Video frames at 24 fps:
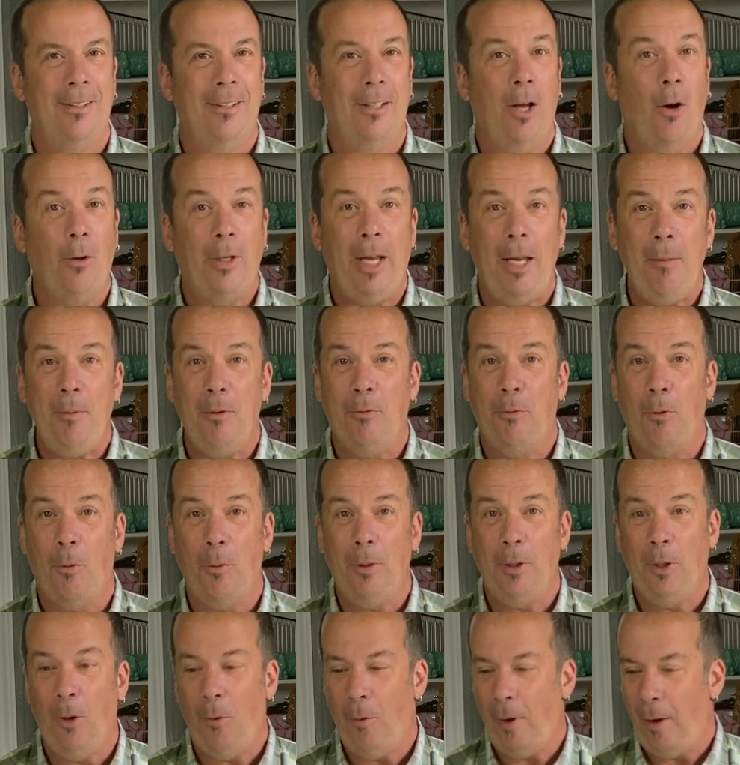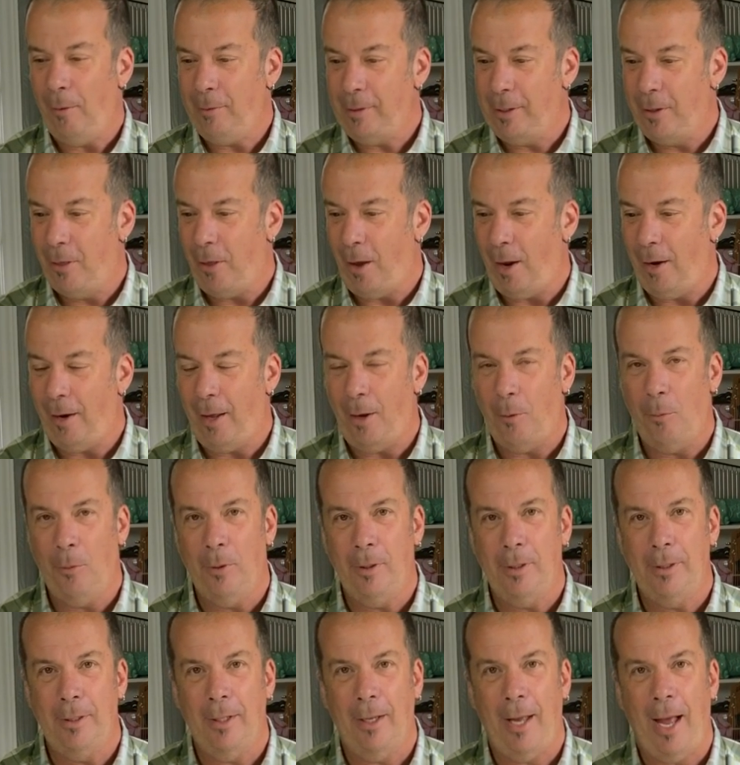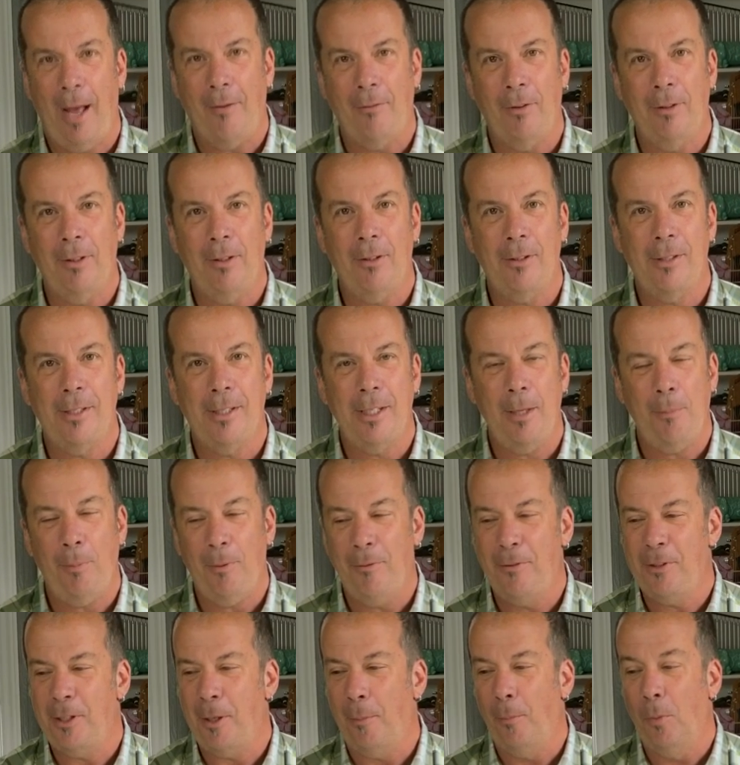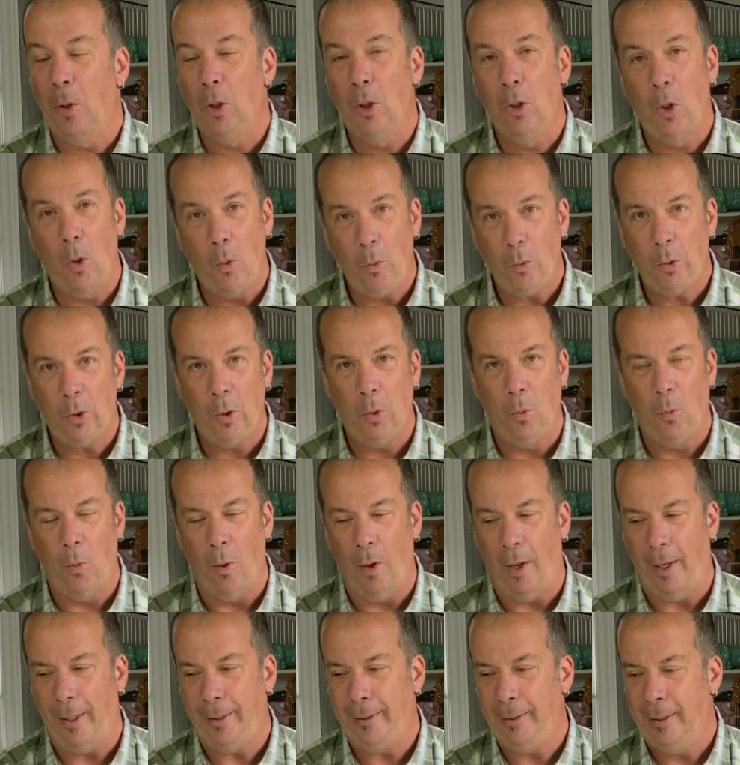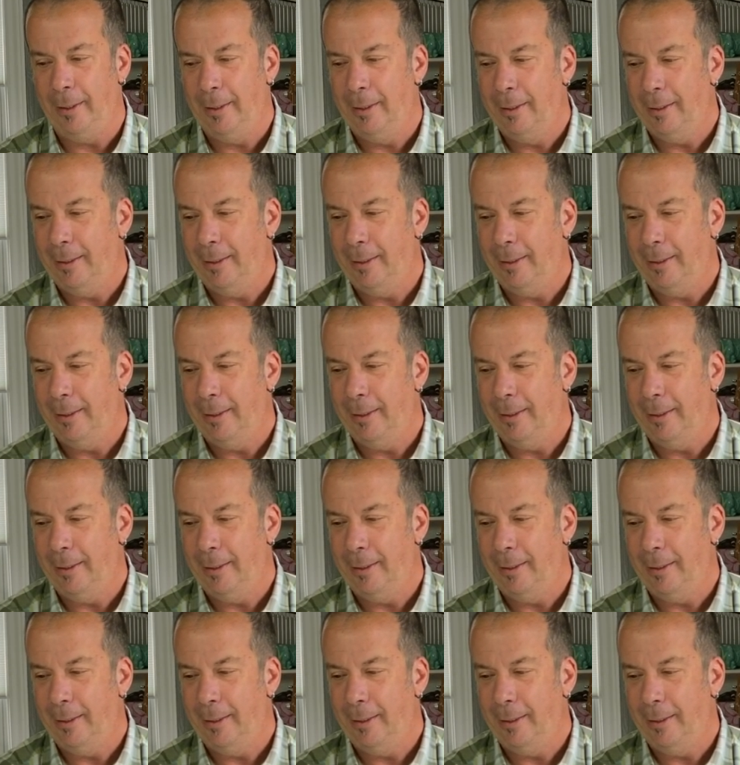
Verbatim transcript: Okay, before we go, I thought I would uh, have a little sip of some local wine.